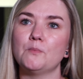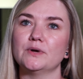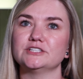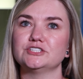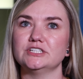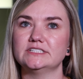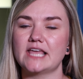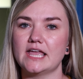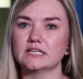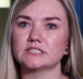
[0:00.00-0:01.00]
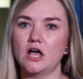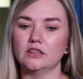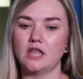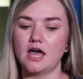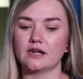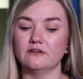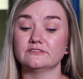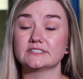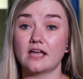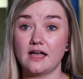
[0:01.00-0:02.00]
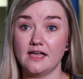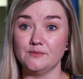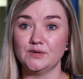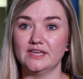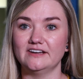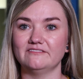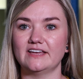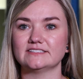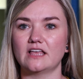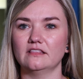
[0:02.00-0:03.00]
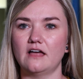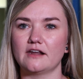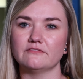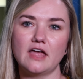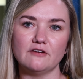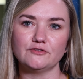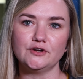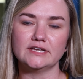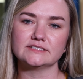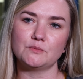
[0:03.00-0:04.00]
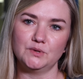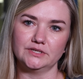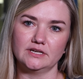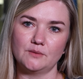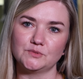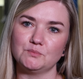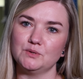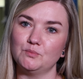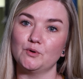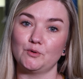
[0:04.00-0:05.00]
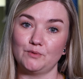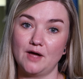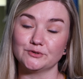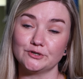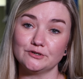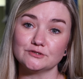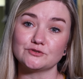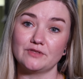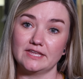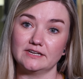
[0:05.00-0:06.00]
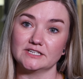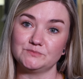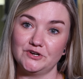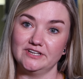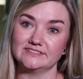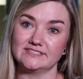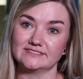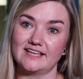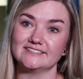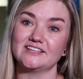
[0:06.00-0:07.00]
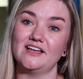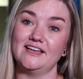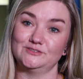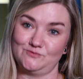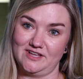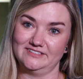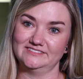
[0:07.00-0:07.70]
but she takes a lot of time and invests a lot of effort into building up the people around her so they can experience success as well.